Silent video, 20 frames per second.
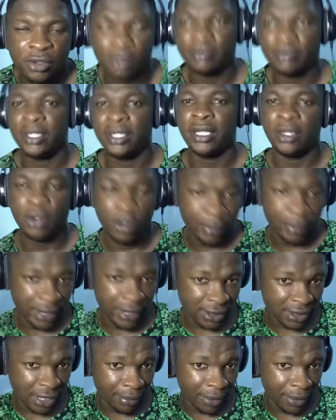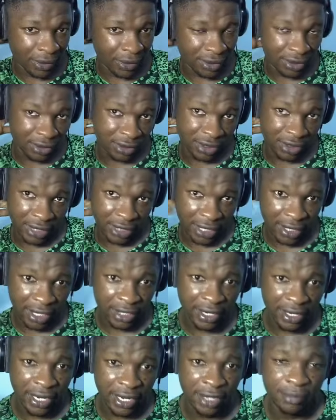make a comment about the striker
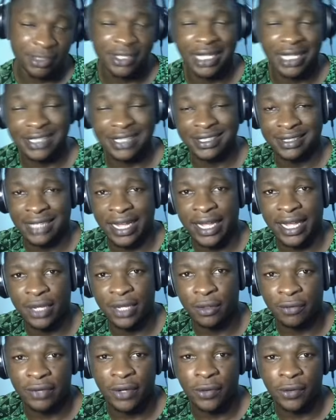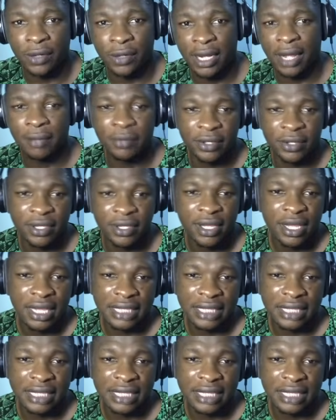Rahimi starting ahead of El Kabi,